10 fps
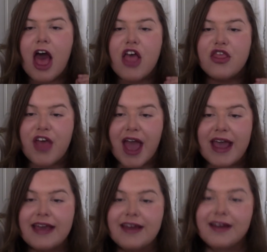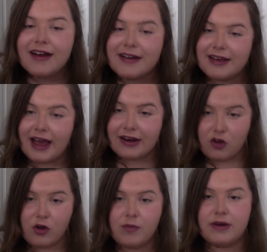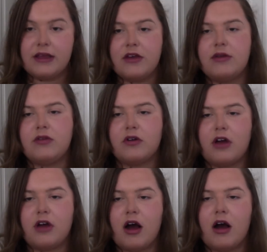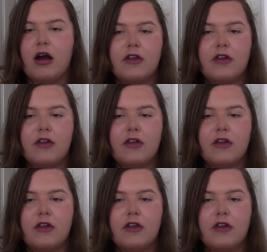They can accompany you in your car.